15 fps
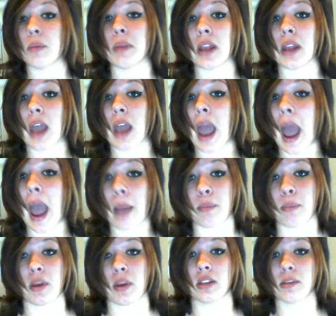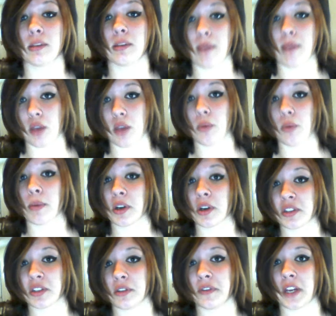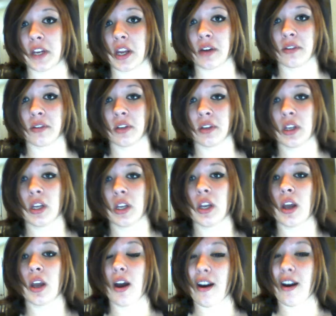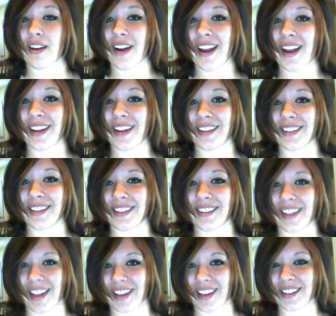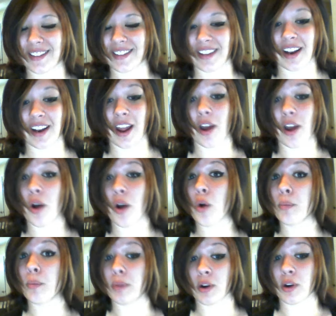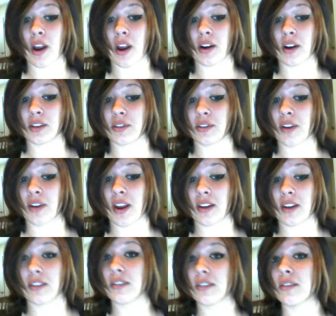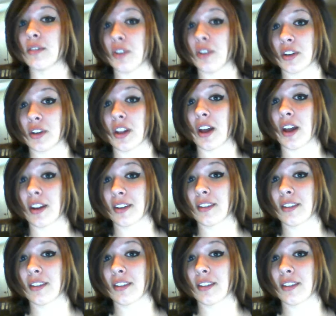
be happy to make you a personal video. All right. Thanks, and I hope your hair is great. Good luck.